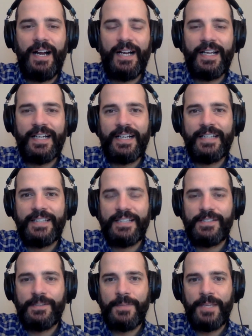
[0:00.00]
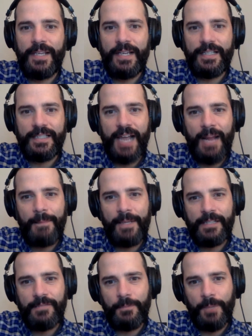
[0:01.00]
get an idea of some of the top
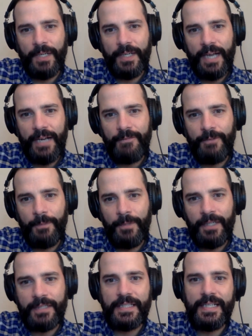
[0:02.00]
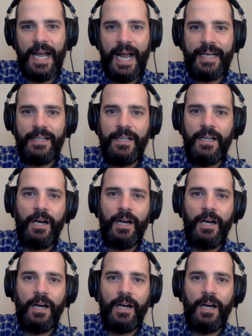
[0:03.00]
picks for Monday Night Football tonight.